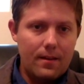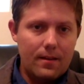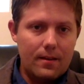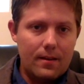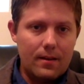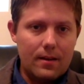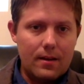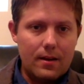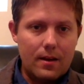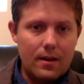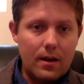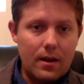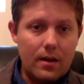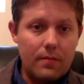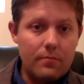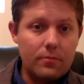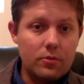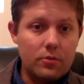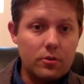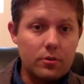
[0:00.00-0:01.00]
I
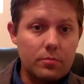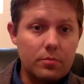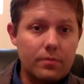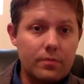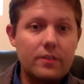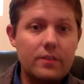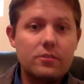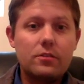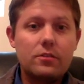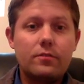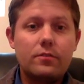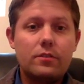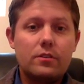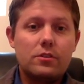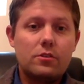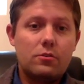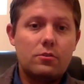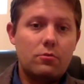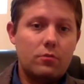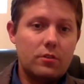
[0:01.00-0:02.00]
am your professor for
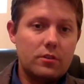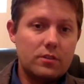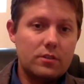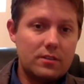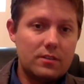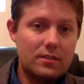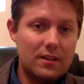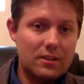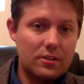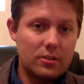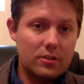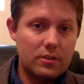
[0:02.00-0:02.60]
this course, Dr.